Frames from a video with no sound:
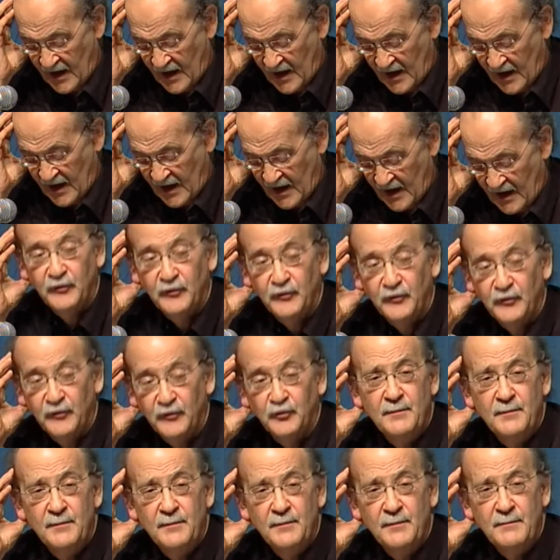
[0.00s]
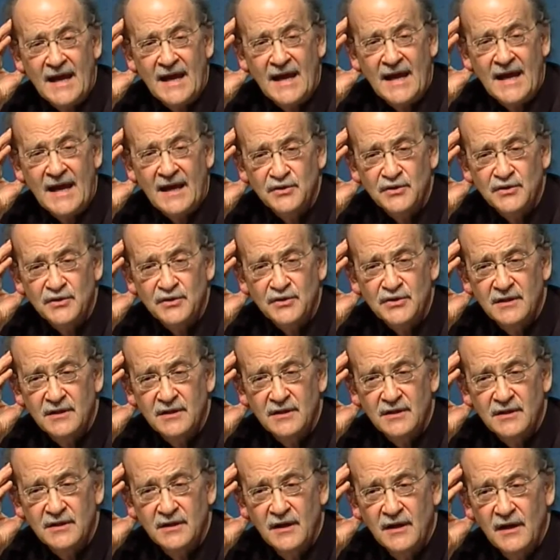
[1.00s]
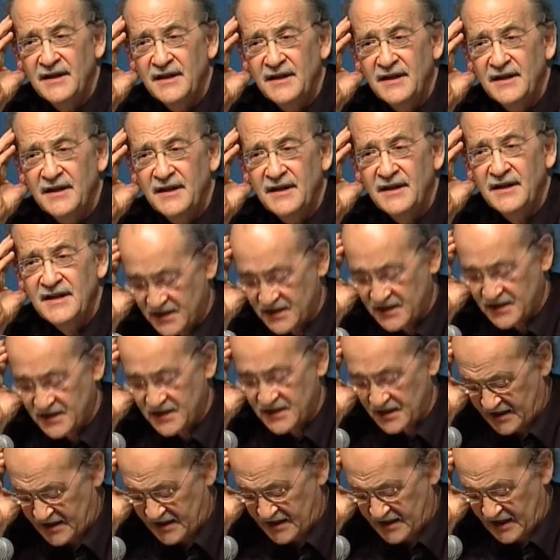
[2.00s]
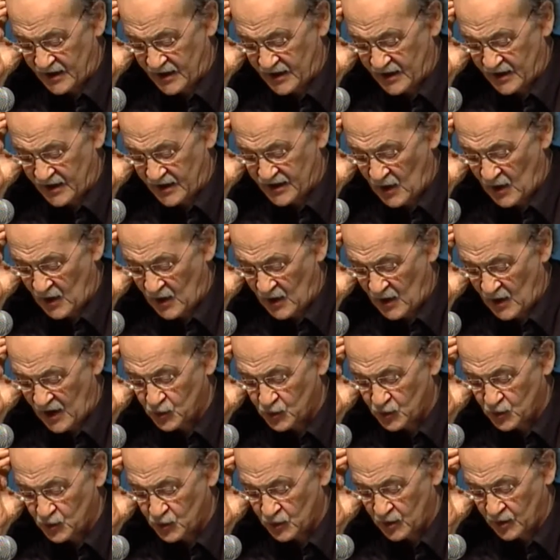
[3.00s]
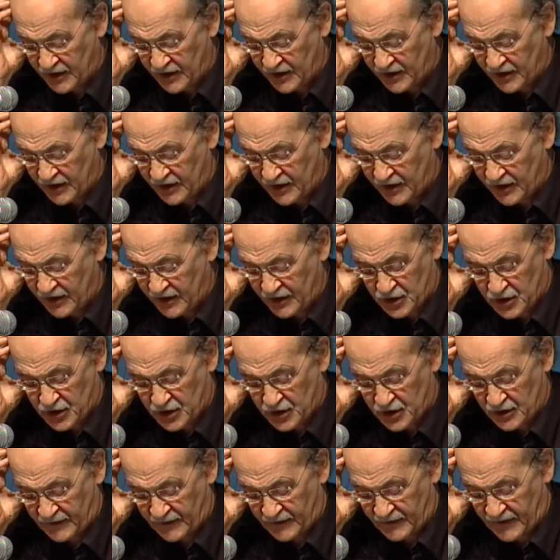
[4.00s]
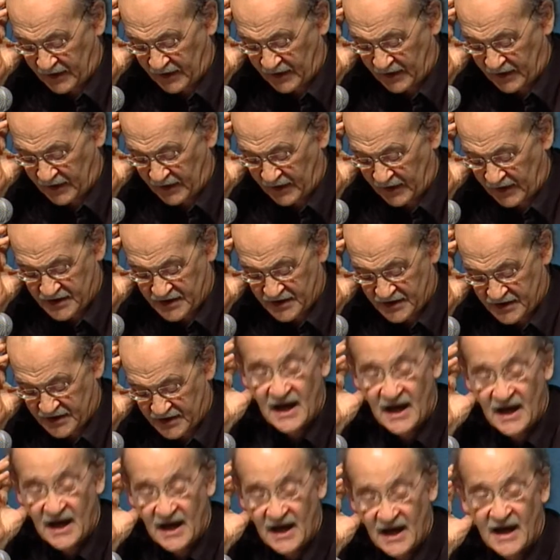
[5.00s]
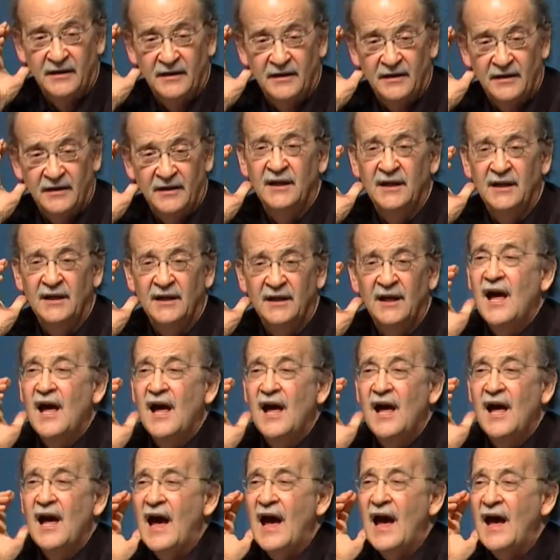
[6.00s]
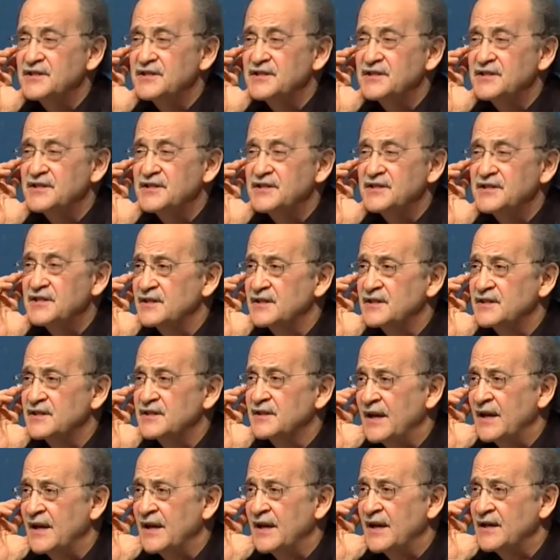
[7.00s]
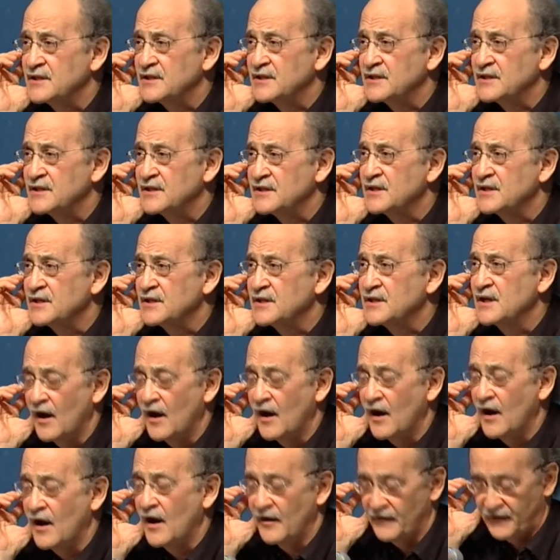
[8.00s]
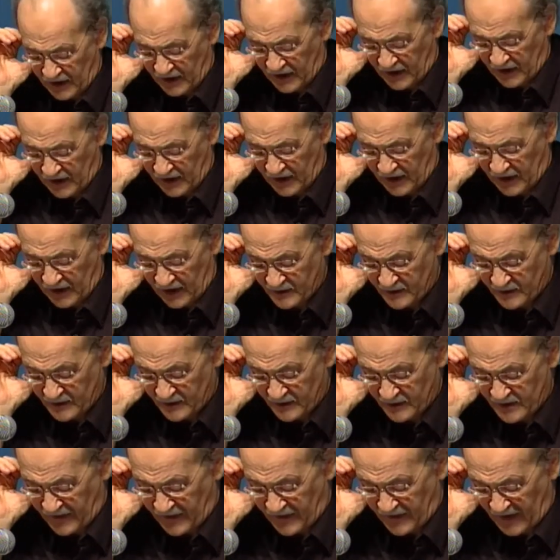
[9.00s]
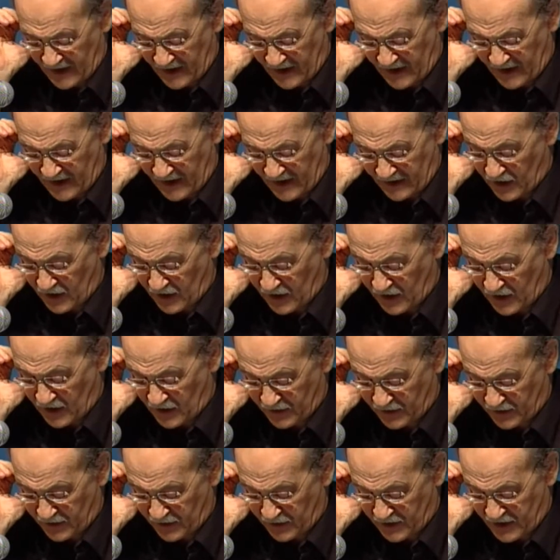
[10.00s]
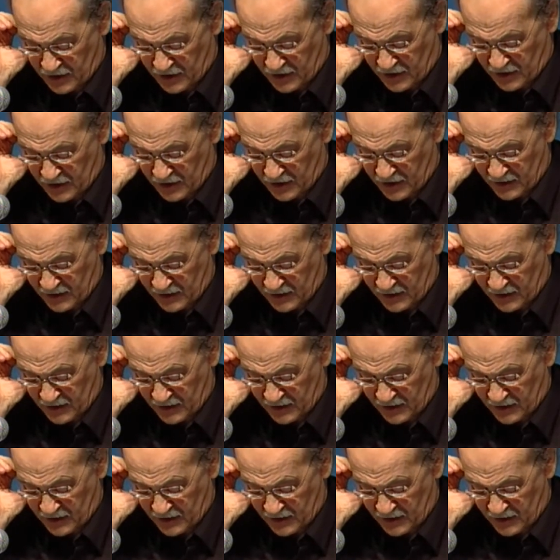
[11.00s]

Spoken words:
it remains the necessary structural precondition of capitalist society, and this is the basis of capitalism's fundamental contradiction.